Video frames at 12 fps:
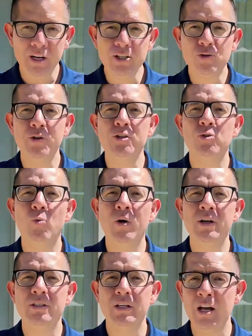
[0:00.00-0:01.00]
is going to
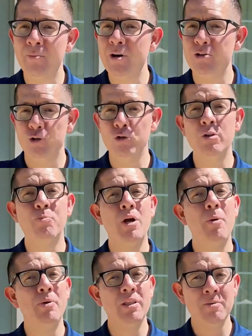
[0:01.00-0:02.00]
want to come out to the
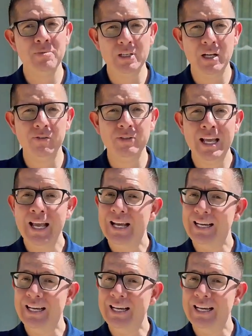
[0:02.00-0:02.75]
property themselves,